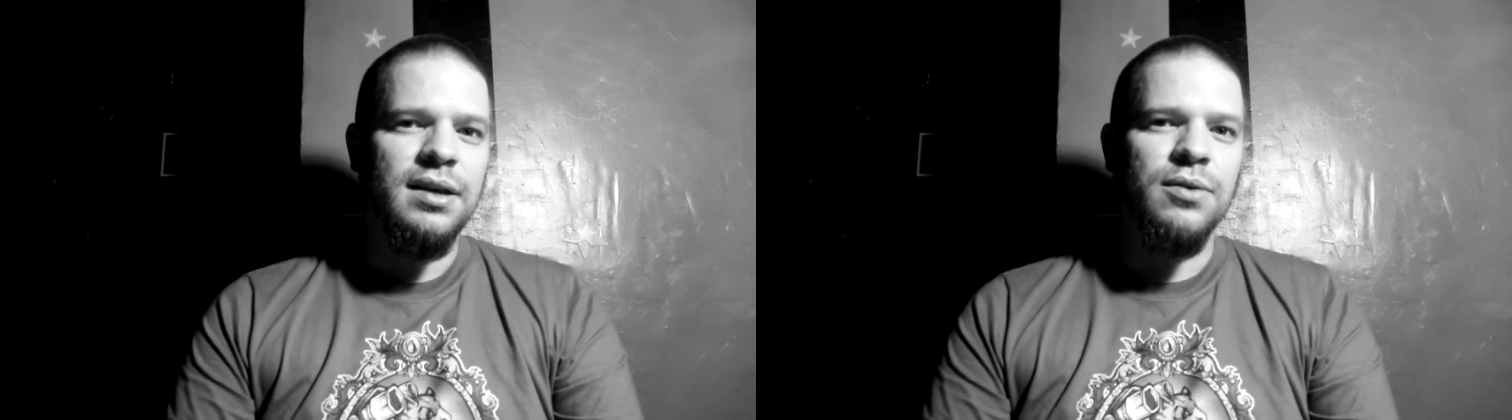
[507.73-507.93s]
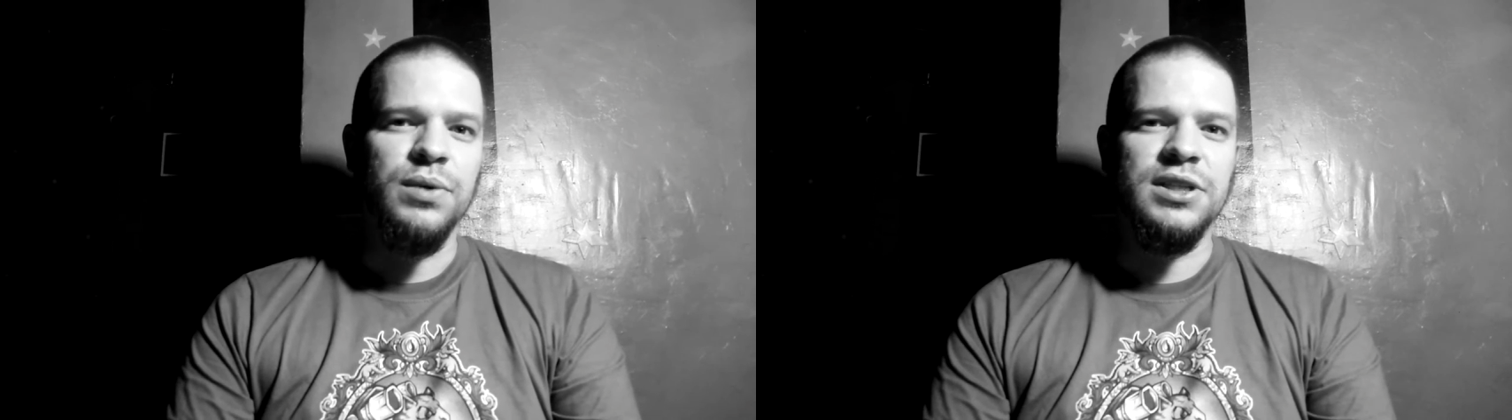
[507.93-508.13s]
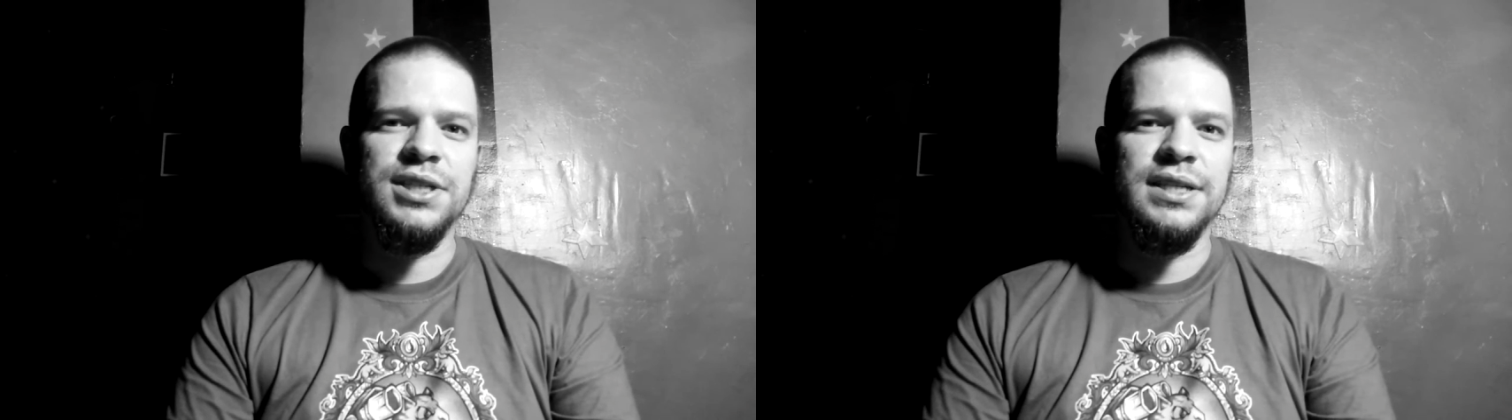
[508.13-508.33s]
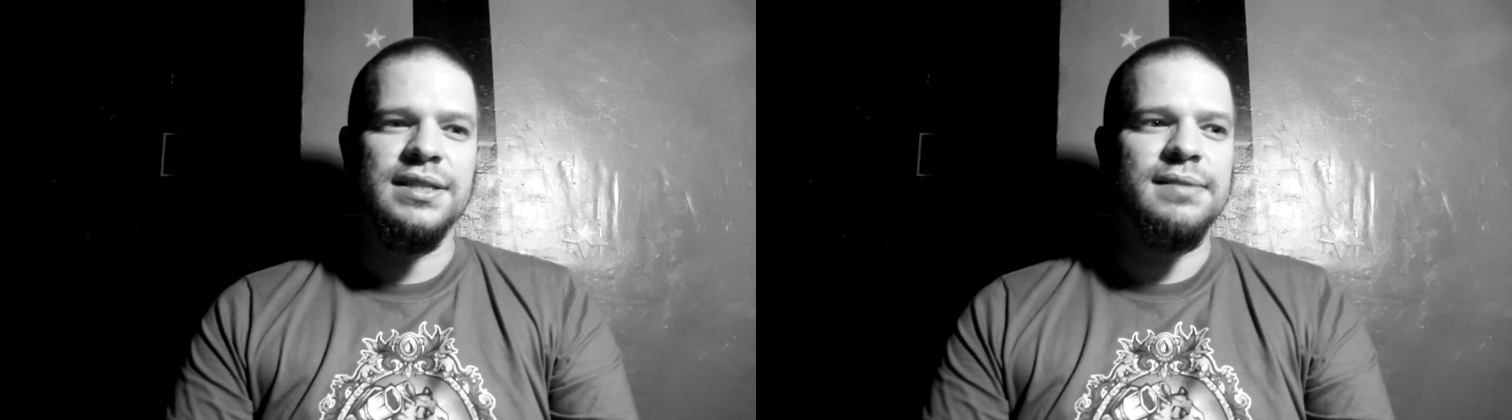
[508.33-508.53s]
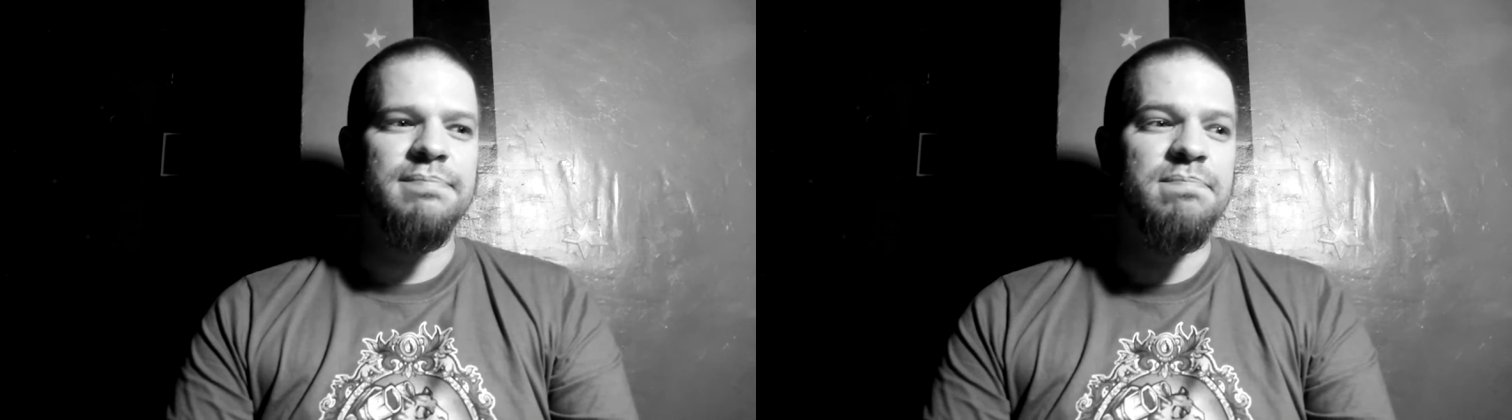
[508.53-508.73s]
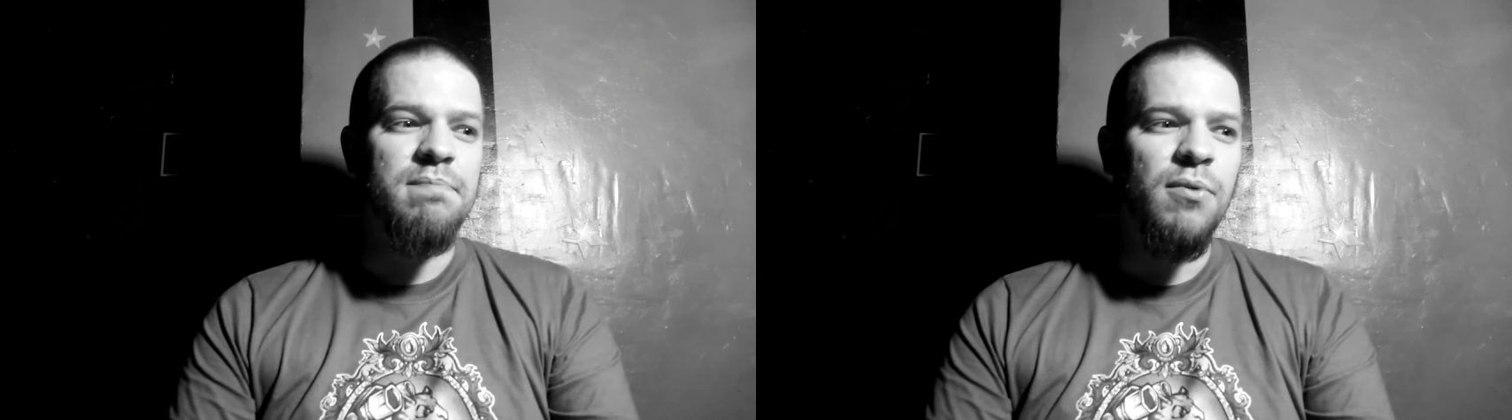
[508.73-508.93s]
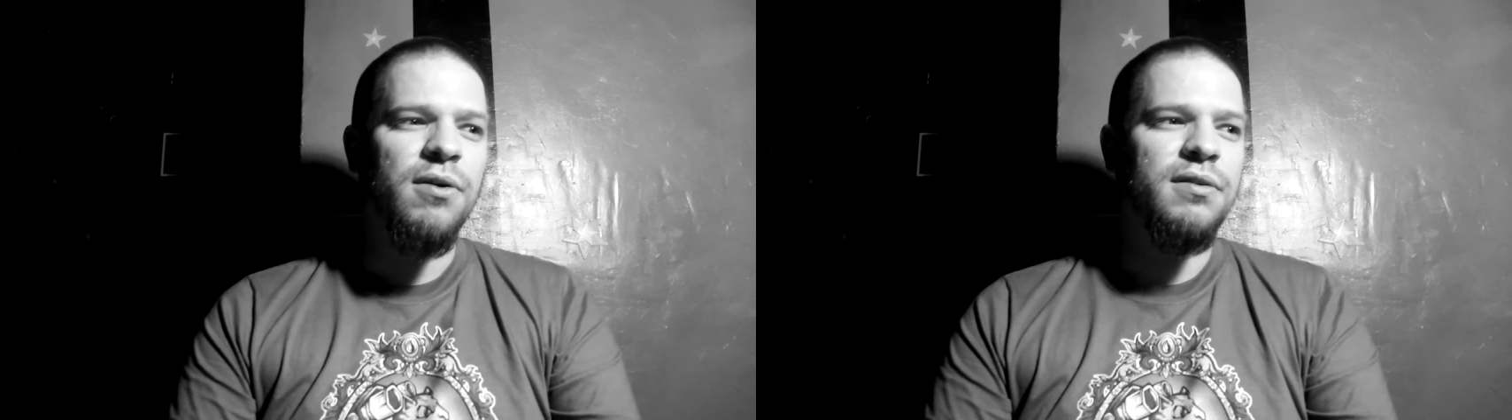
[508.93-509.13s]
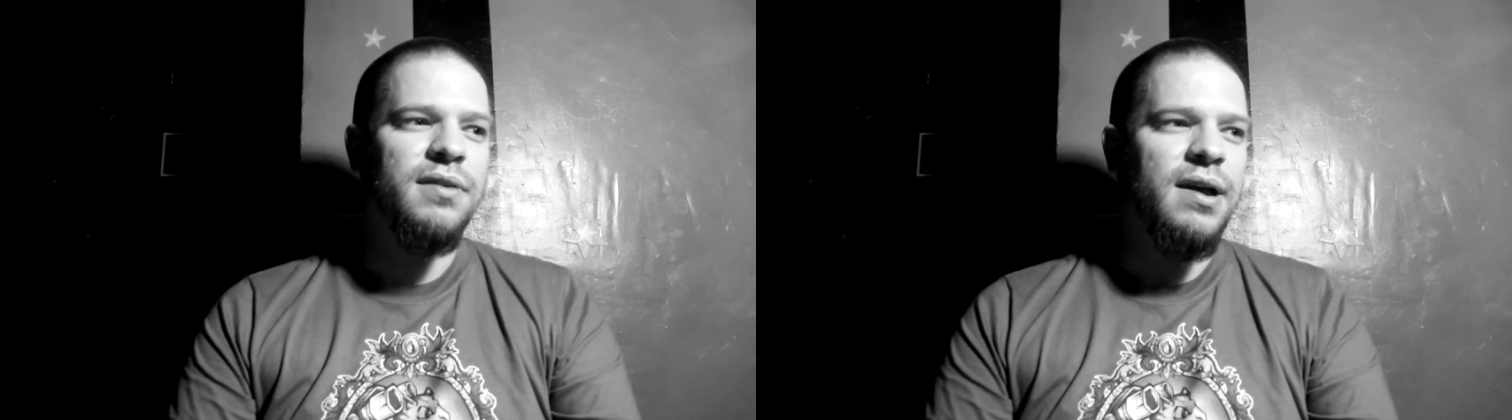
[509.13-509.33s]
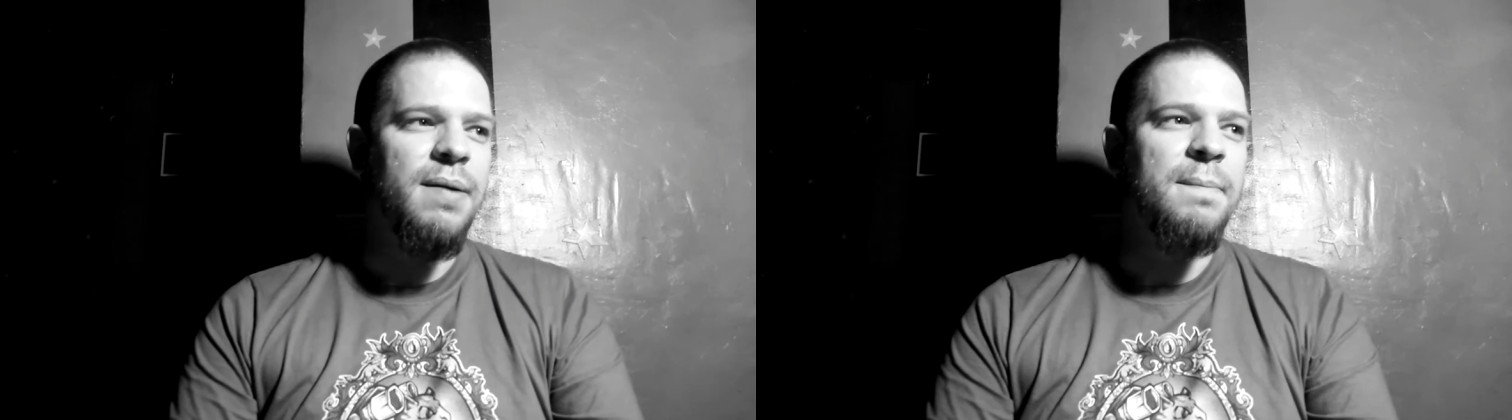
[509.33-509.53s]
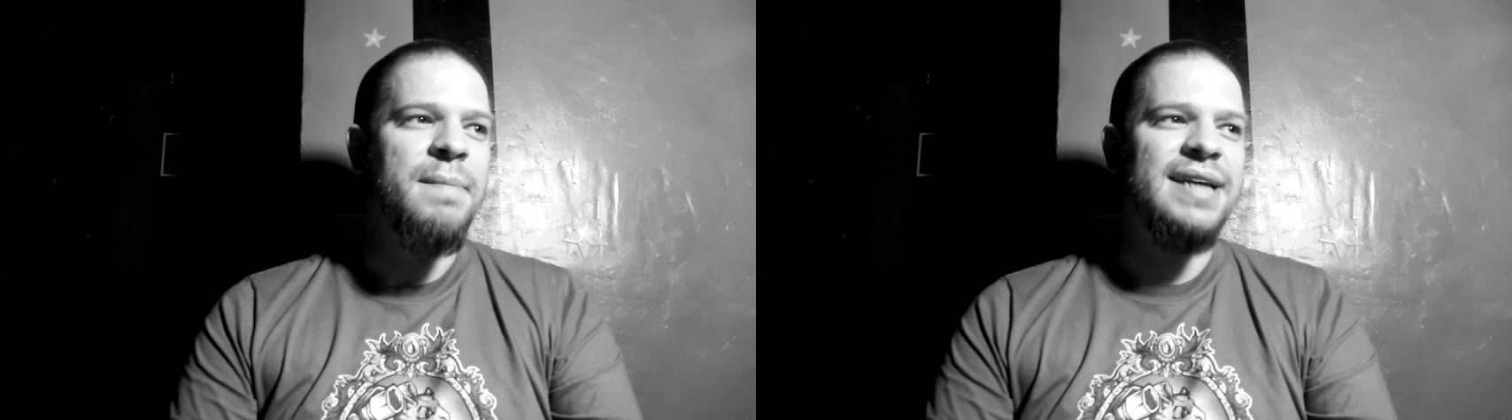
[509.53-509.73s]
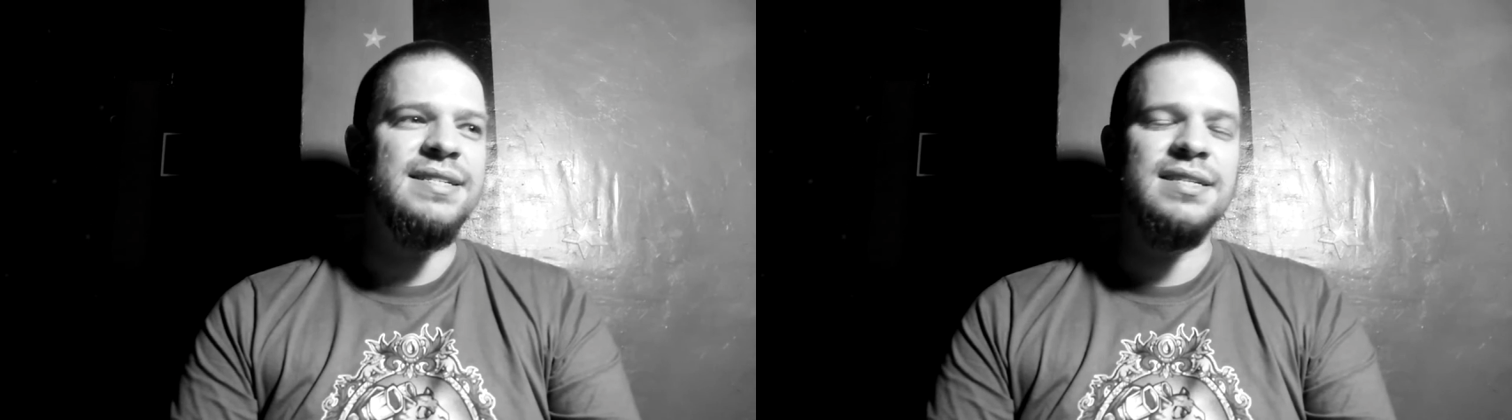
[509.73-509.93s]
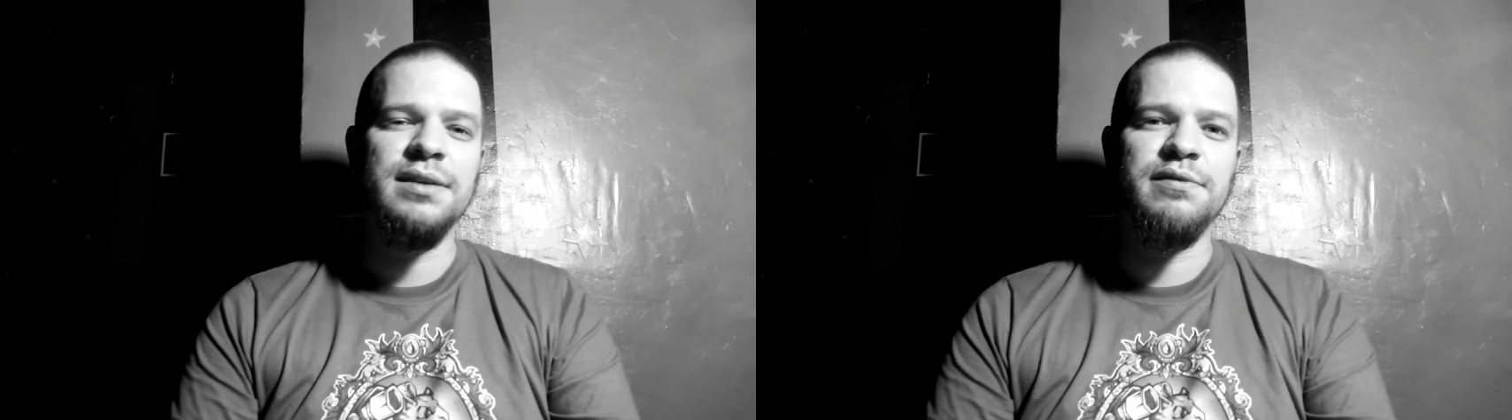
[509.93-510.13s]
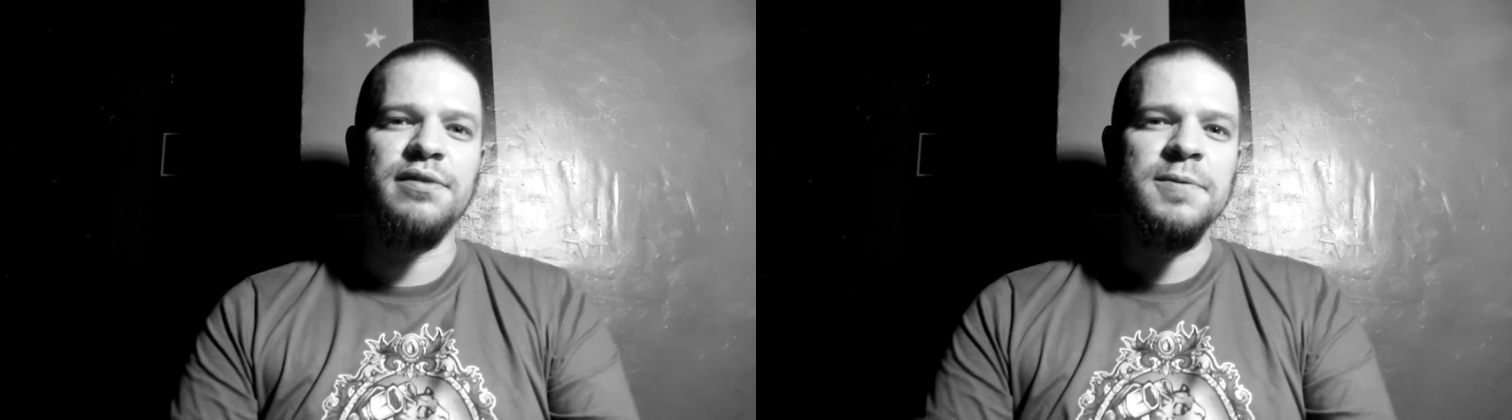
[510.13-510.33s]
which is more a massive